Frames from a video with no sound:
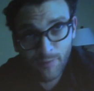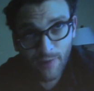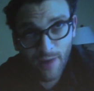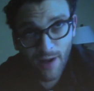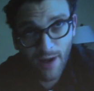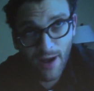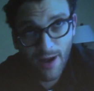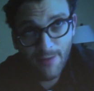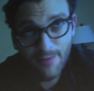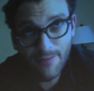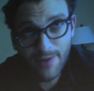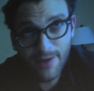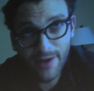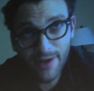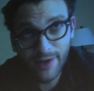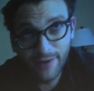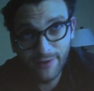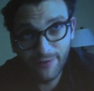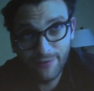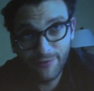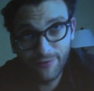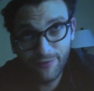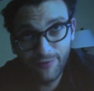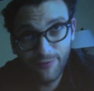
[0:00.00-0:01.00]
I made
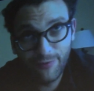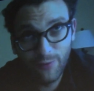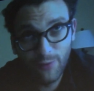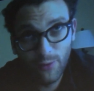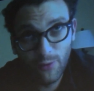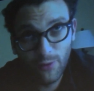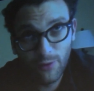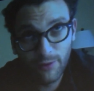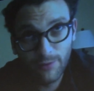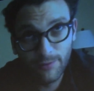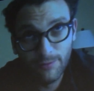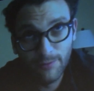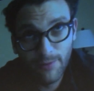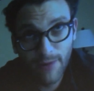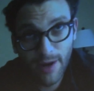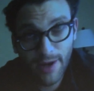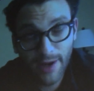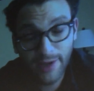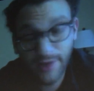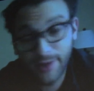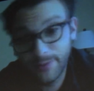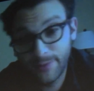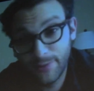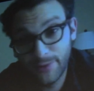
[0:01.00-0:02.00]
for my
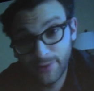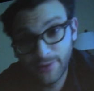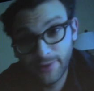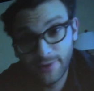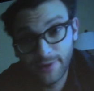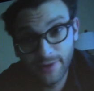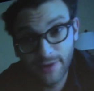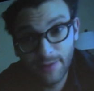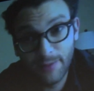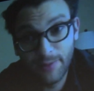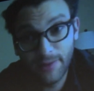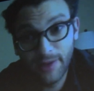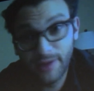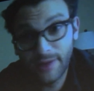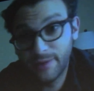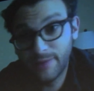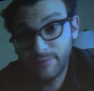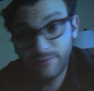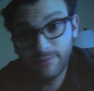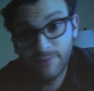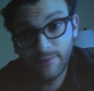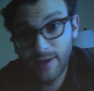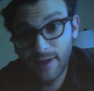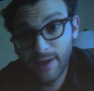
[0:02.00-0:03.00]
community. I made
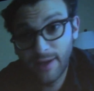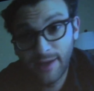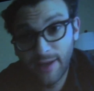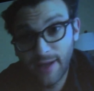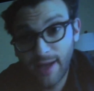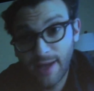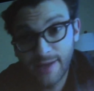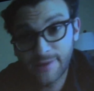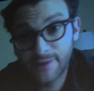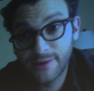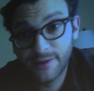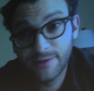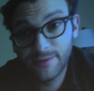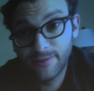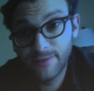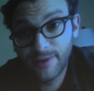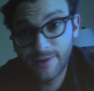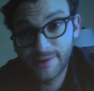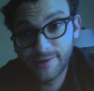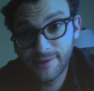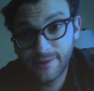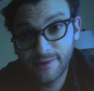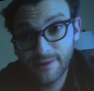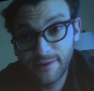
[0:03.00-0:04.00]
as
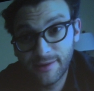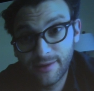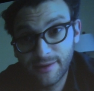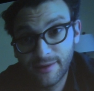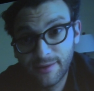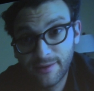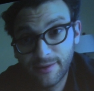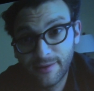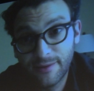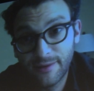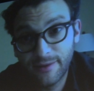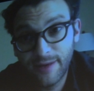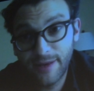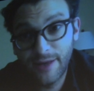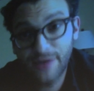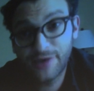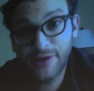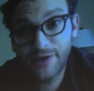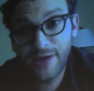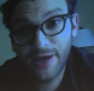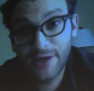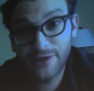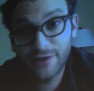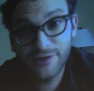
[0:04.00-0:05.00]
an
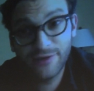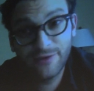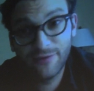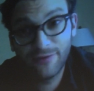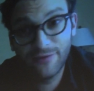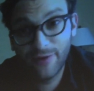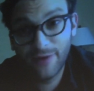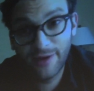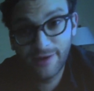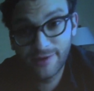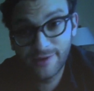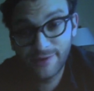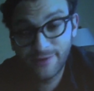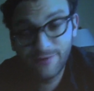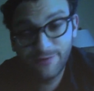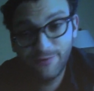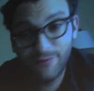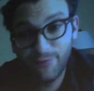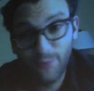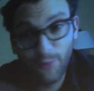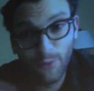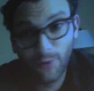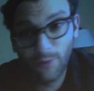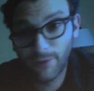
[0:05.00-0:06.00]
education device
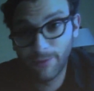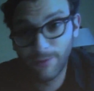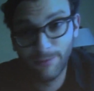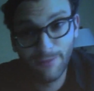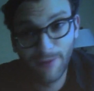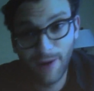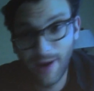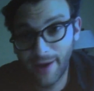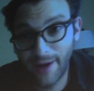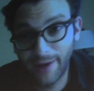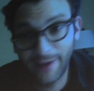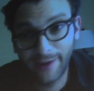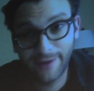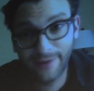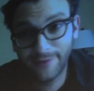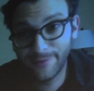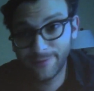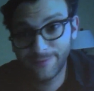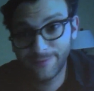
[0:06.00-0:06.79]
for my